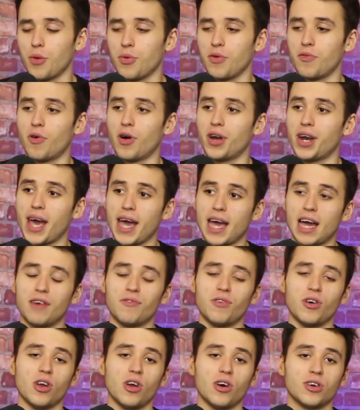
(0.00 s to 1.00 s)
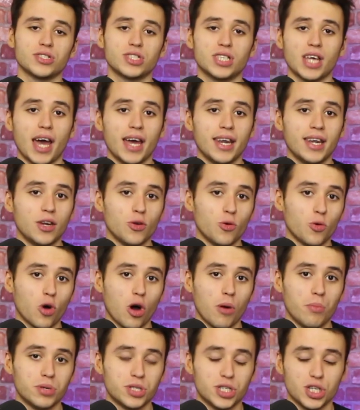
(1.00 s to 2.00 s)
We've won 8 of our last 10 in all
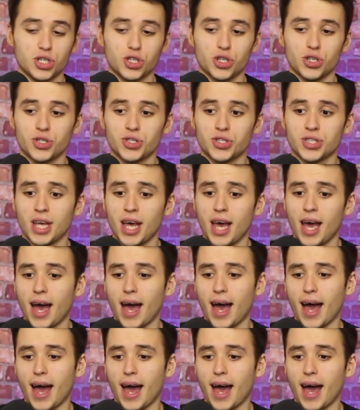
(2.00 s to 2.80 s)
competitions,